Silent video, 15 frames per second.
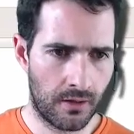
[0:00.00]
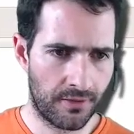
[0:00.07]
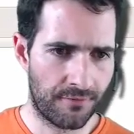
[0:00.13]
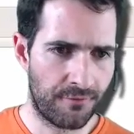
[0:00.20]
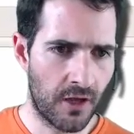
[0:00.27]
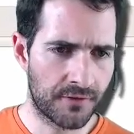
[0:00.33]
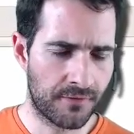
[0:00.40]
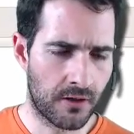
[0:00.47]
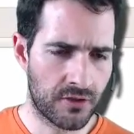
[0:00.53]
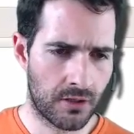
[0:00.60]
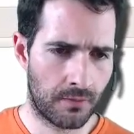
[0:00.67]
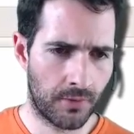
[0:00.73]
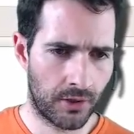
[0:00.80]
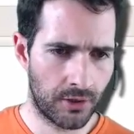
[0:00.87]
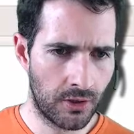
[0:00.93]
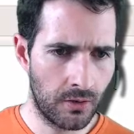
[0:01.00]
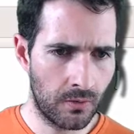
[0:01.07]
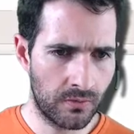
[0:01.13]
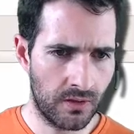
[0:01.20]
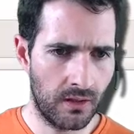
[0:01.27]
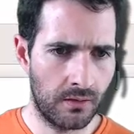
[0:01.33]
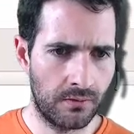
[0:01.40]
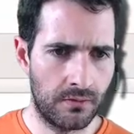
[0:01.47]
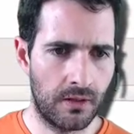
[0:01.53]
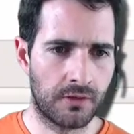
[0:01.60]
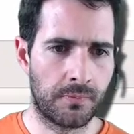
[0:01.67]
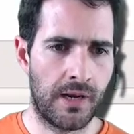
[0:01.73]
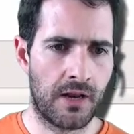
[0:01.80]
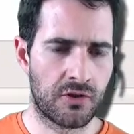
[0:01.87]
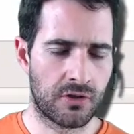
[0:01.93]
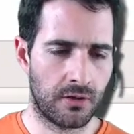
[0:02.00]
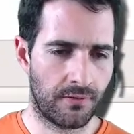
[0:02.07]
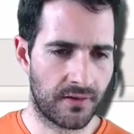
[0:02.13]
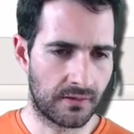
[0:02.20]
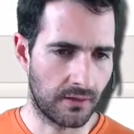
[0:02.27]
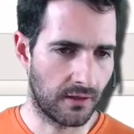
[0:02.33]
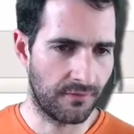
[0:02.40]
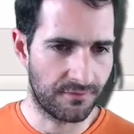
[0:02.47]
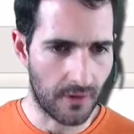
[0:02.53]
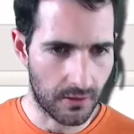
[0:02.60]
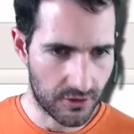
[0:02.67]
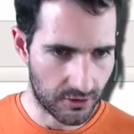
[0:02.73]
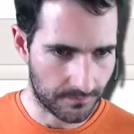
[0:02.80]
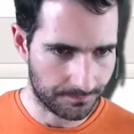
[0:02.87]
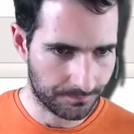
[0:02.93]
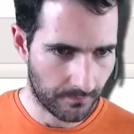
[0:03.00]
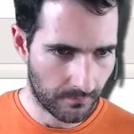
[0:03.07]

The first function I'm going to use is the exponential of the sine function.